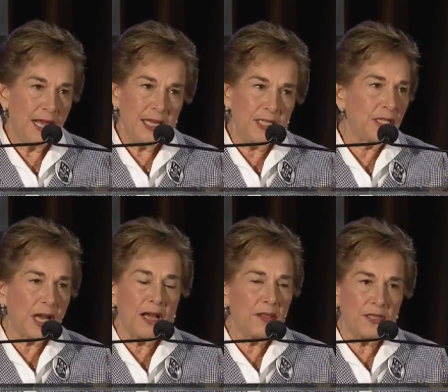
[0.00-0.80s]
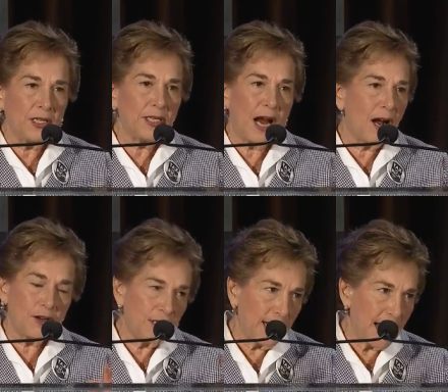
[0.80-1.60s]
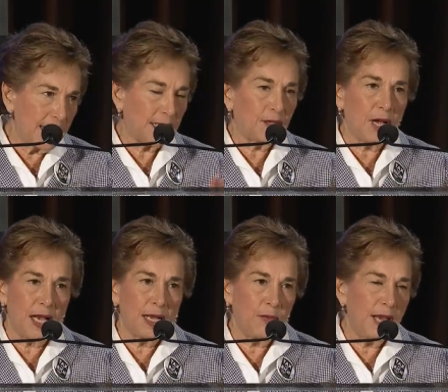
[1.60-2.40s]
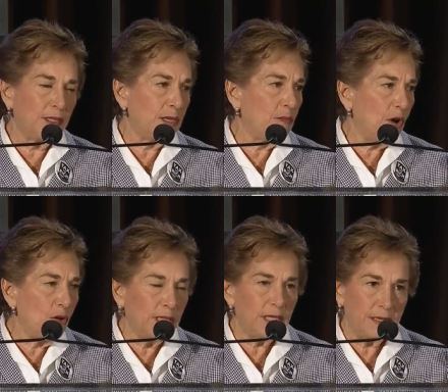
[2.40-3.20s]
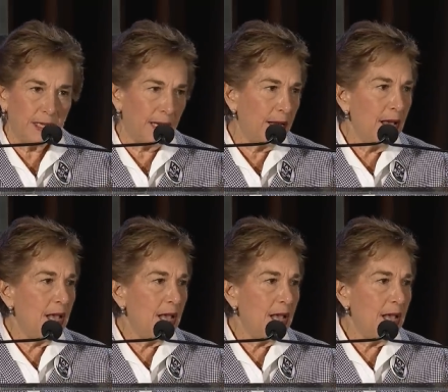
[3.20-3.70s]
This is a, this is a hard task. I, we had some polling today.